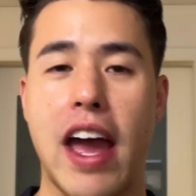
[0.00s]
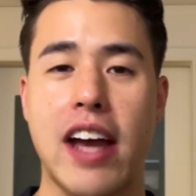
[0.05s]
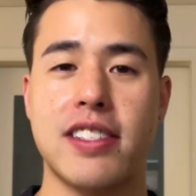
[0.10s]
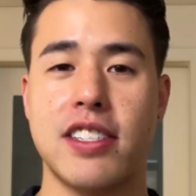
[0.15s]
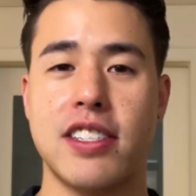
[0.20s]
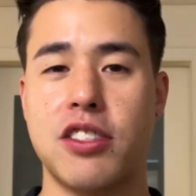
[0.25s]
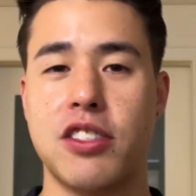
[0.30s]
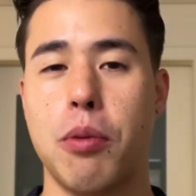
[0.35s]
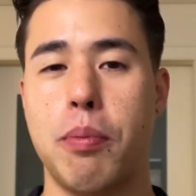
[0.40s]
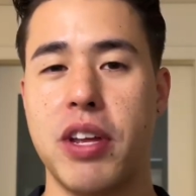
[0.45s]

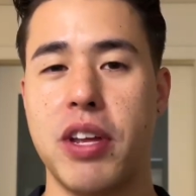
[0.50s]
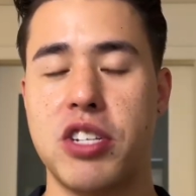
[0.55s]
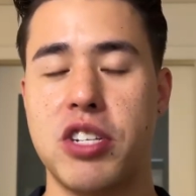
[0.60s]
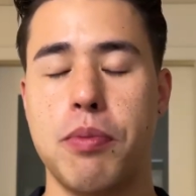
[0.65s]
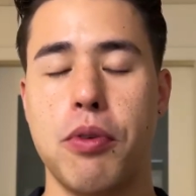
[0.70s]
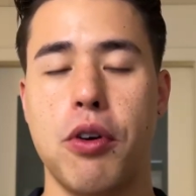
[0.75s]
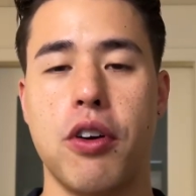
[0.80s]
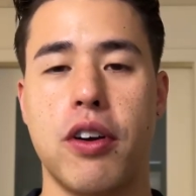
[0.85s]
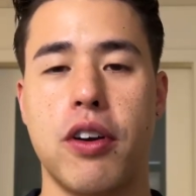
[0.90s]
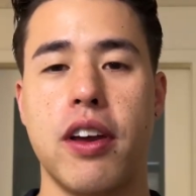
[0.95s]
access to
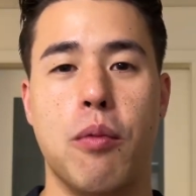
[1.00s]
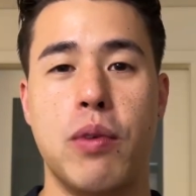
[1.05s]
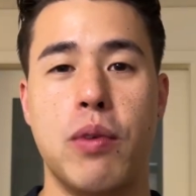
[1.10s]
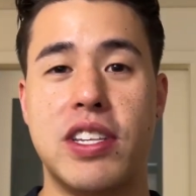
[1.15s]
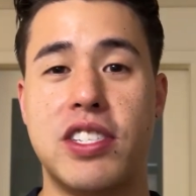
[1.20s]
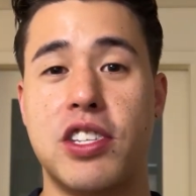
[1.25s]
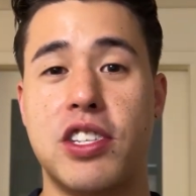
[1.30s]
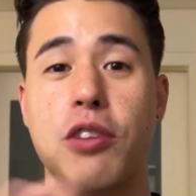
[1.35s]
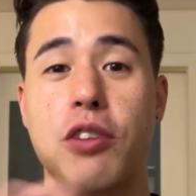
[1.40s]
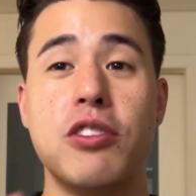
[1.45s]
PitchBook, we
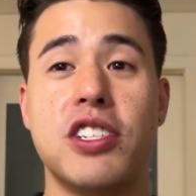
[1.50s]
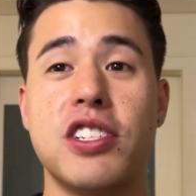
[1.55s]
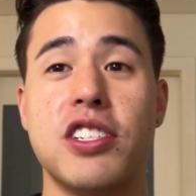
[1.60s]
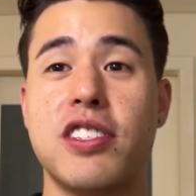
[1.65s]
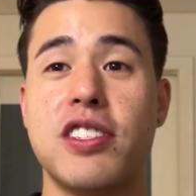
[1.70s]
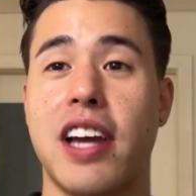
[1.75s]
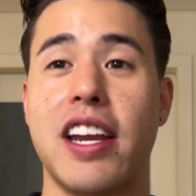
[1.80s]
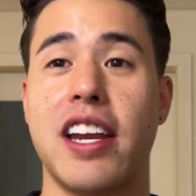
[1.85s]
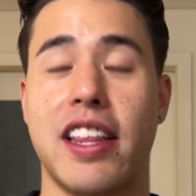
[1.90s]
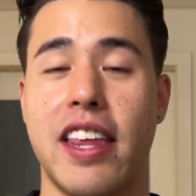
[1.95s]
still
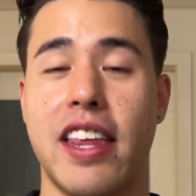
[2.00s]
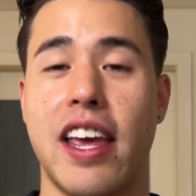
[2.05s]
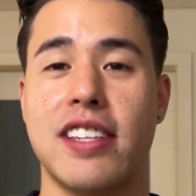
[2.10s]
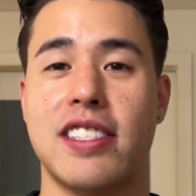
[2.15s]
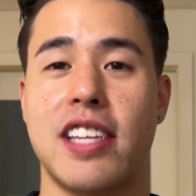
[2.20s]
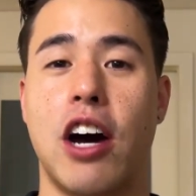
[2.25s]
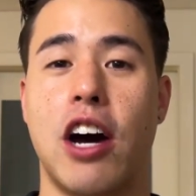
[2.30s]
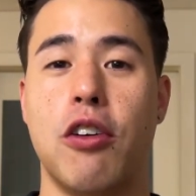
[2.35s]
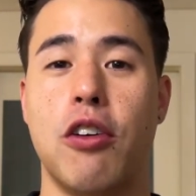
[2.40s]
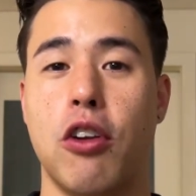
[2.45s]
just kind of test
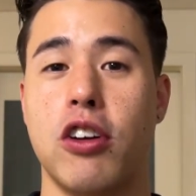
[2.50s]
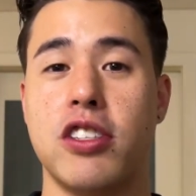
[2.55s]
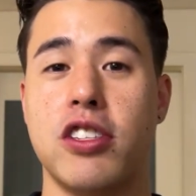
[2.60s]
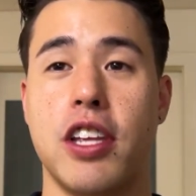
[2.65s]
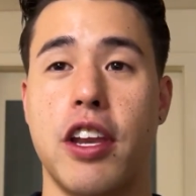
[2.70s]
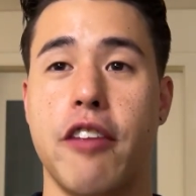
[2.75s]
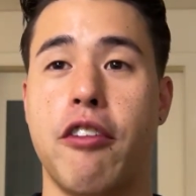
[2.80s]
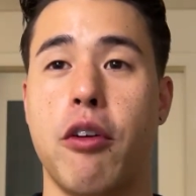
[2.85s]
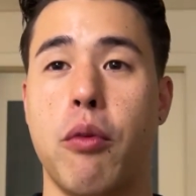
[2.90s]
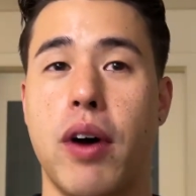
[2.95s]
out lots of
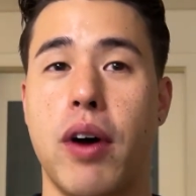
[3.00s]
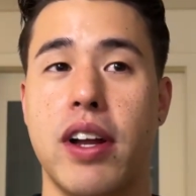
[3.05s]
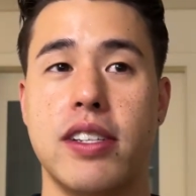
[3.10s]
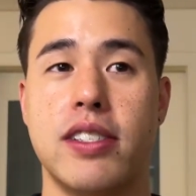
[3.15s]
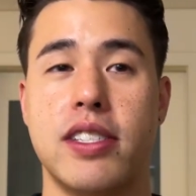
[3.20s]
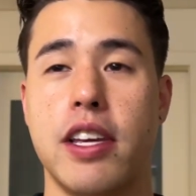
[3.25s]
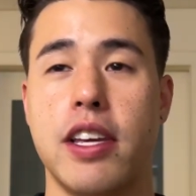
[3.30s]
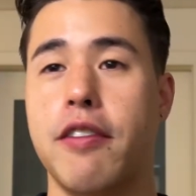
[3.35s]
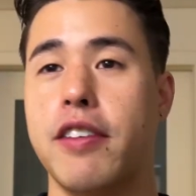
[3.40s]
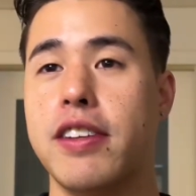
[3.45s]
different
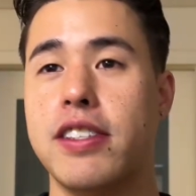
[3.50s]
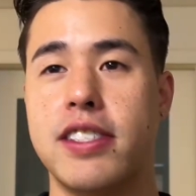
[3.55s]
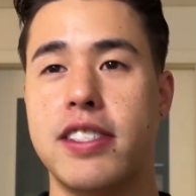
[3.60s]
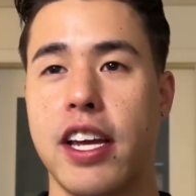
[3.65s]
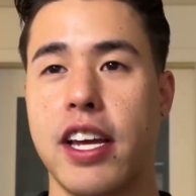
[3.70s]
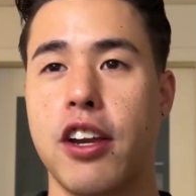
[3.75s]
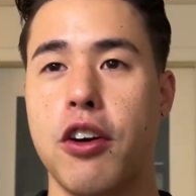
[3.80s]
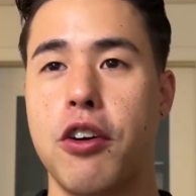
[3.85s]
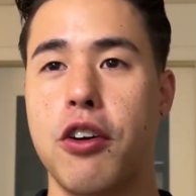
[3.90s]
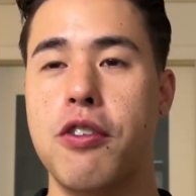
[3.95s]
ones, even
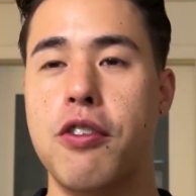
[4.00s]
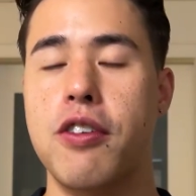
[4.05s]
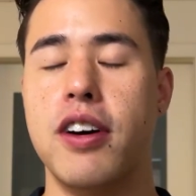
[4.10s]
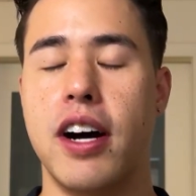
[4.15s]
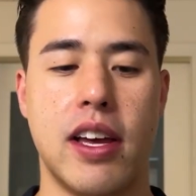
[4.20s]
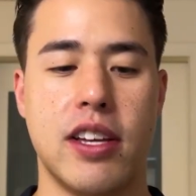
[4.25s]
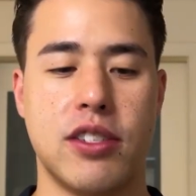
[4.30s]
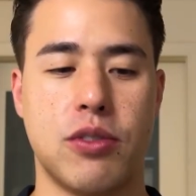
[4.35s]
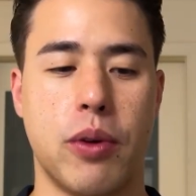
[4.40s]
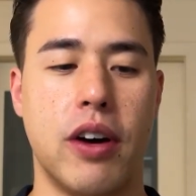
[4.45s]
Signal
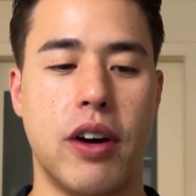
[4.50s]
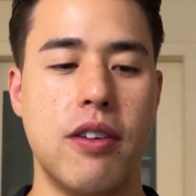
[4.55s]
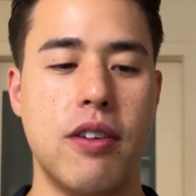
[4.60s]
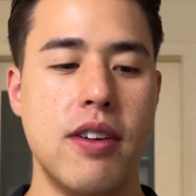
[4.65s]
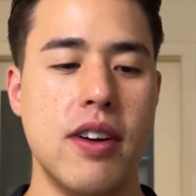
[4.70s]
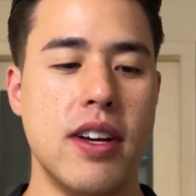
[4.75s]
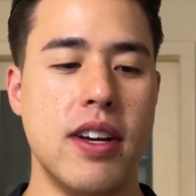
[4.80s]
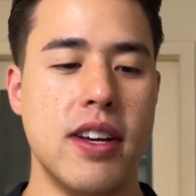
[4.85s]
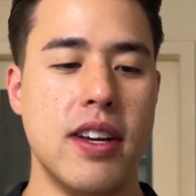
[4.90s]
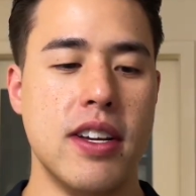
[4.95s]
as
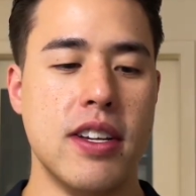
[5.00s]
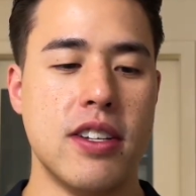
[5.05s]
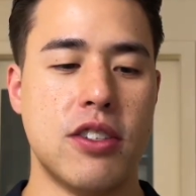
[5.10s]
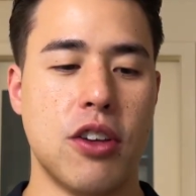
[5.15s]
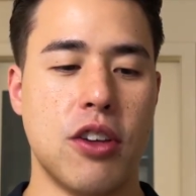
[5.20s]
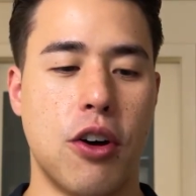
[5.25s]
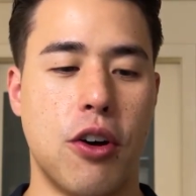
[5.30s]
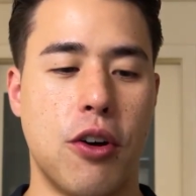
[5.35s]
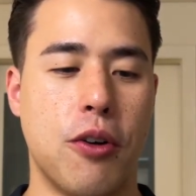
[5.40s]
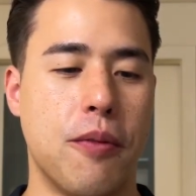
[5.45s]
well.
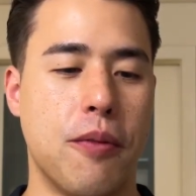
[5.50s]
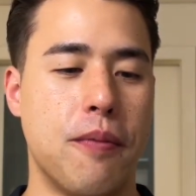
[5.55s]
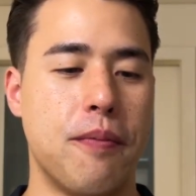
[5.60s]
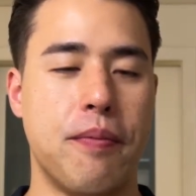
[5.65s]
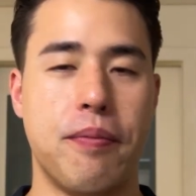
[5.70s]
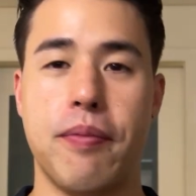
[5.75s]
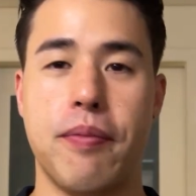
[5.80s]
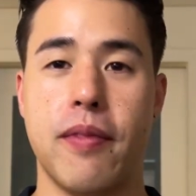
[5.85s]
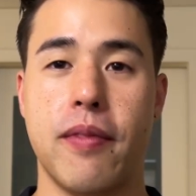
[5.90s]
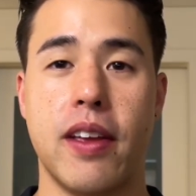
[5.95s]
So
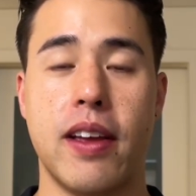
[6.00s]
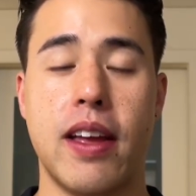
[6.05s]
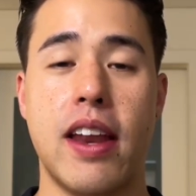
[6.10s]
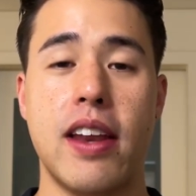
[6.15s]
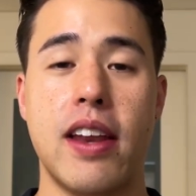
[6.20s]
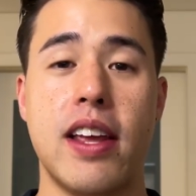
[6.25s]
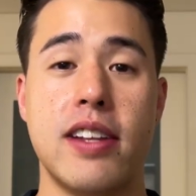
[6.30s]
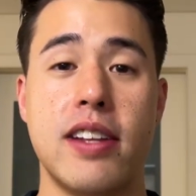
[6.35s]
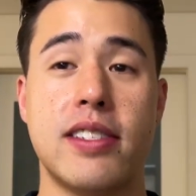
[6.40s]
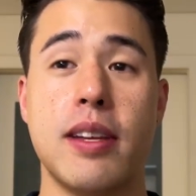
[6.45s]

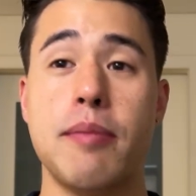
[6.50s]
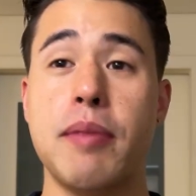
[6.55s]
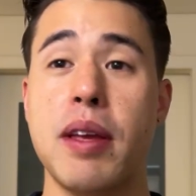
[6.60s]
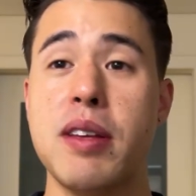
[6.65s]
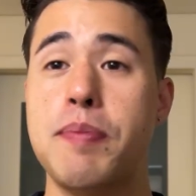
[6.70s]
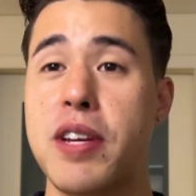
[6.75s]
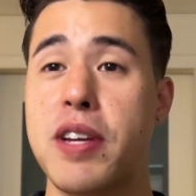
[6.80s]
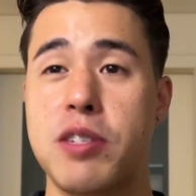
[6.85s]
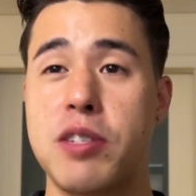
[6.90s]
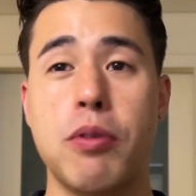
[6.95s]
and sometimes
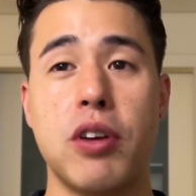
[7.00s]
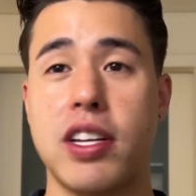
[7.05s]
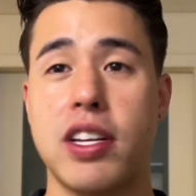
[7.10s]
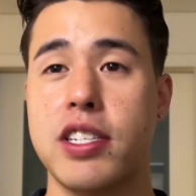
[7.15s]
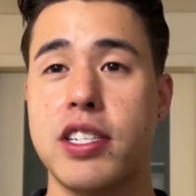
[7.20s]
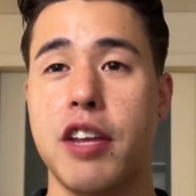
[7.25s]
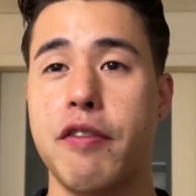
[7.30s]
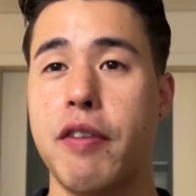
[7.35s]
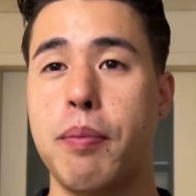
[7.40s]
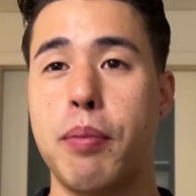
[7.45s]
PitchBook
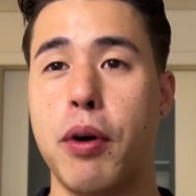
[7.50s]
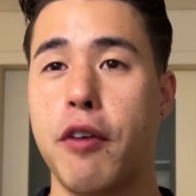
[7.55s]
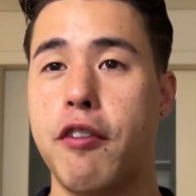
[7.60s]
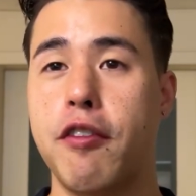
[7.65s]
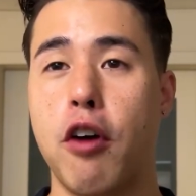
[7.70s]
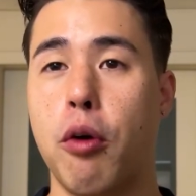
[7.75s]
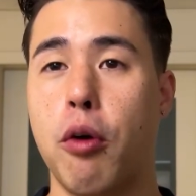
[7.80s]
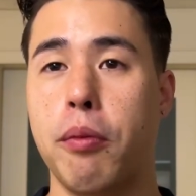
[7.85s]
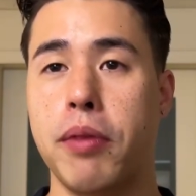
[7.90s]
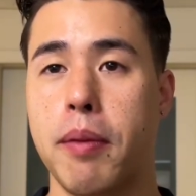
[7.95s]
doesn't even
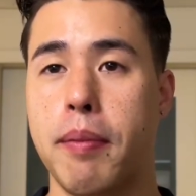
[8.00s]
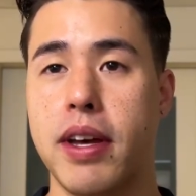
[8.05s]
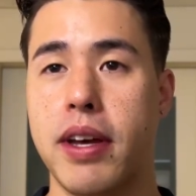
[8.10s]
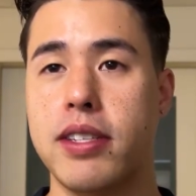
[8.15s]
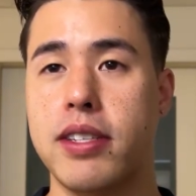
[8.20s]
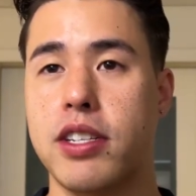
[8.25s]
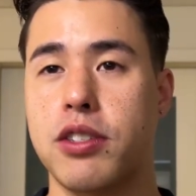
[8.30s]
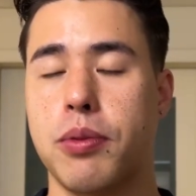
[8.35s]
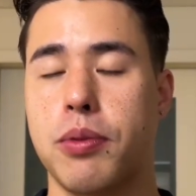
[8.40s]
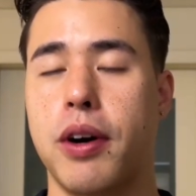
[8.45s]
perform the
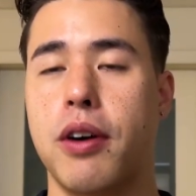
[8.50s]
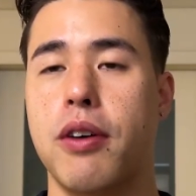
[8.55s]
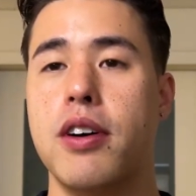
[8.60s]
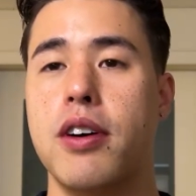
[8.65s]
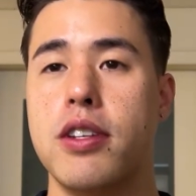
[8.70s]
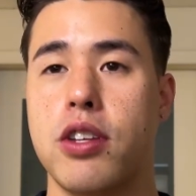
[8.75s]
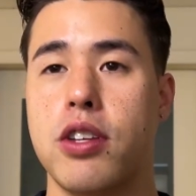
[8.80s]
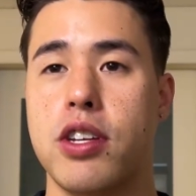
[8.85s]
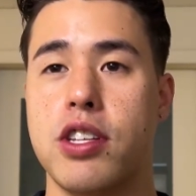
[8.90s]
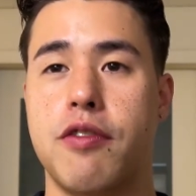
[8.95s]
best as well.
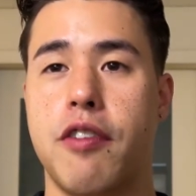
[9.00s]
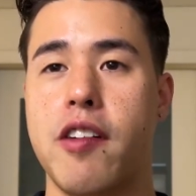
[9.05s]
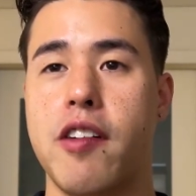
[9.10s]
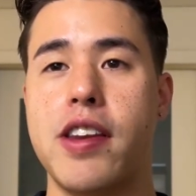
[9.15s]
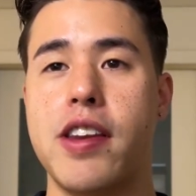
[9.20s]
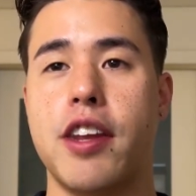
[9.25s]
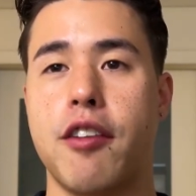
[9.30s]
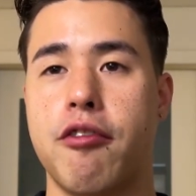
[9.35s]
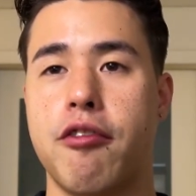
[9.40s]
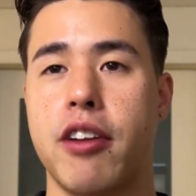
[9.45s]
So it's very
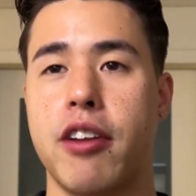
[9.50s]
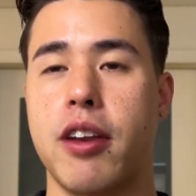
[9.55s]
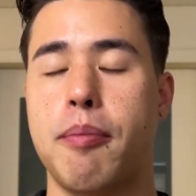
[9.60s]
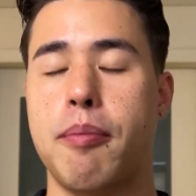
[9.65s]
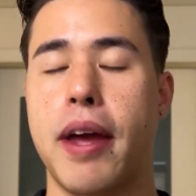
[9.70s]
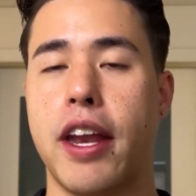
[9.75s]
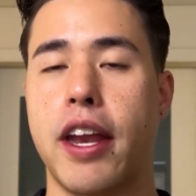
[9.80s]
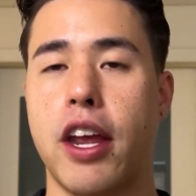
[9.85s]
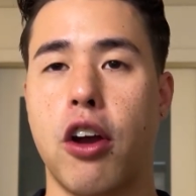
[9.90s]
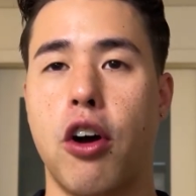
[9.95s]
different
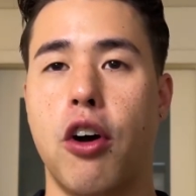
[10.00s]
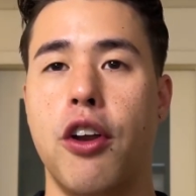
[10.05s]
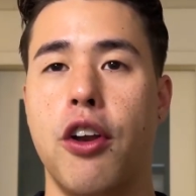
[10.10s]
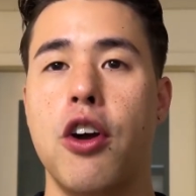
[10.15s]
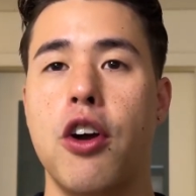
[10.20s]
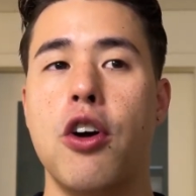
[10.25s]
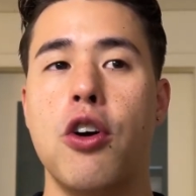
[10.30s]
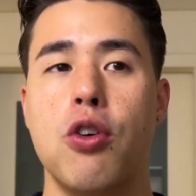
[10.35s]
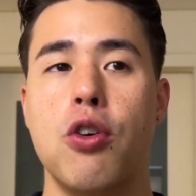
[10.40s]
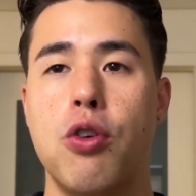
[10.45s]
depending on
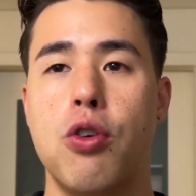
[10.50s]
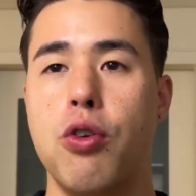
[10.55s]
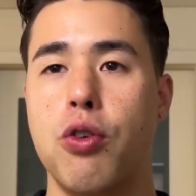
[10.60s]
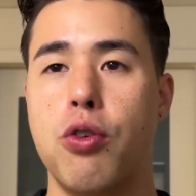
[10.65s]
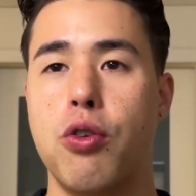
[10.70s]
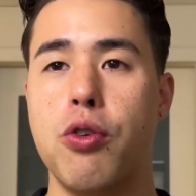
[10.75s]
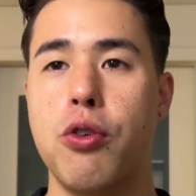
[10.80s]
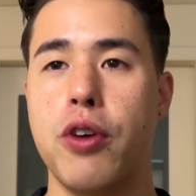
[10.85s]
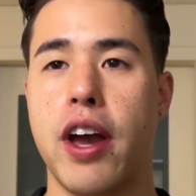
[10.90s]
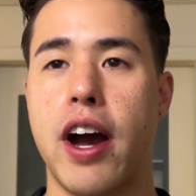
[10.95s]

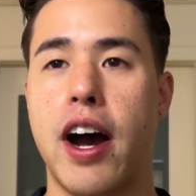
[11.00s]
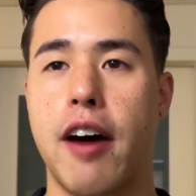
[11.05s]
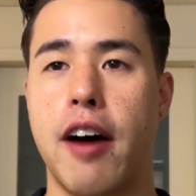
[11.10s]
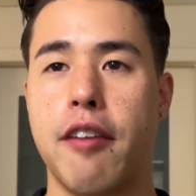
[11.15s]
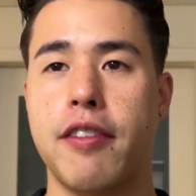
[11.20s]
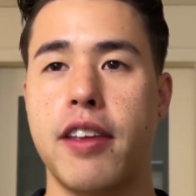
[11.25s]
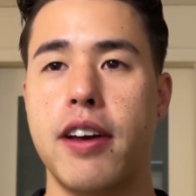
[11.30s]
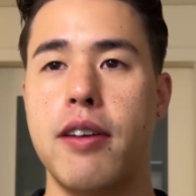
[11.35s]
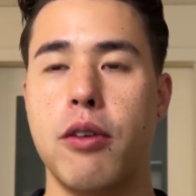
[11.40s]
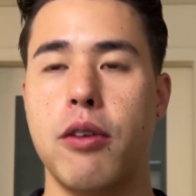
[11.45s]
who you're
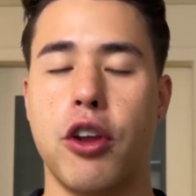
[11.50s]
after.